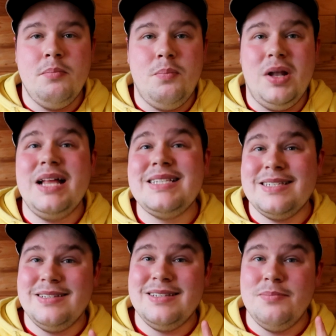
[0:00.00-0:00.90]
But
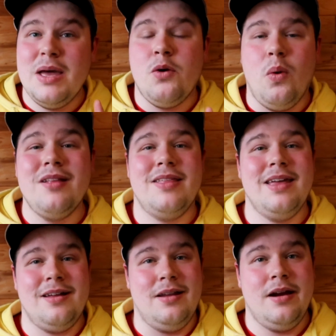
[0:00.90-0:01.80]
let's make one
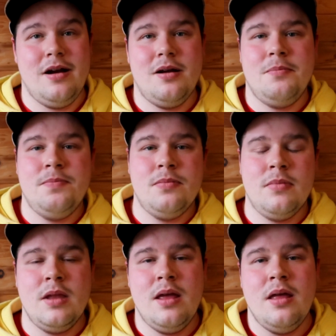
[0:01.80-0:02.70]
thing clear.
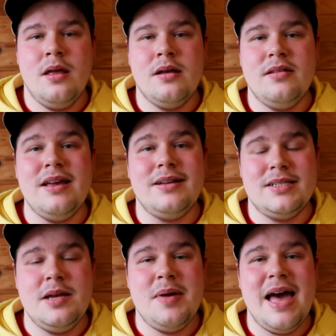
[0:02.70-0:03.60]

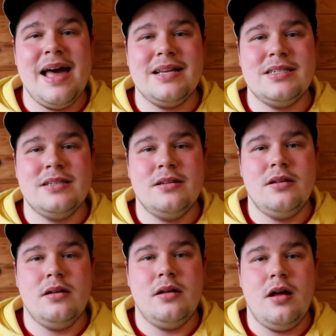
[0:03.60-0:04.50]
DLC packs,
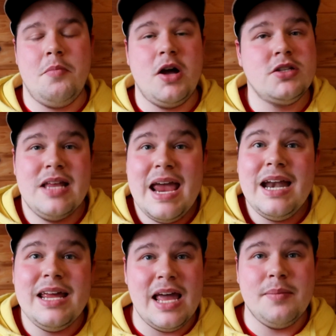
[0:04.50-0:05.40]
amongst
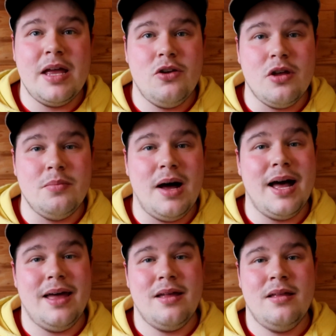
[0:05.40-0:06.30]
any game that you can
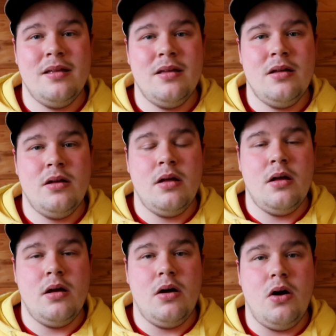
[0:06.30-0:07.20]
buy,
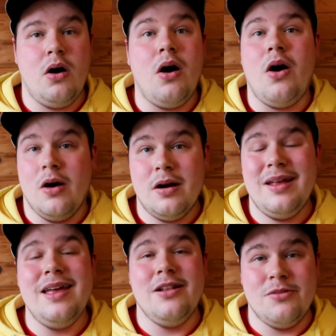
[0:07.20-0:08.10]
are
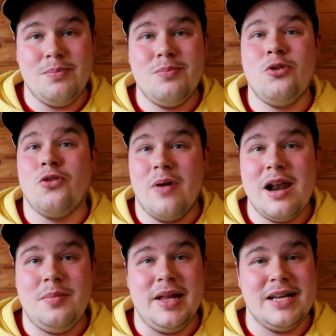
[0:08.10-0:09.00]

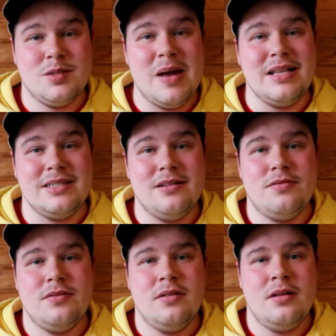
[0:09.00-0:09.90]
incredibly expensive.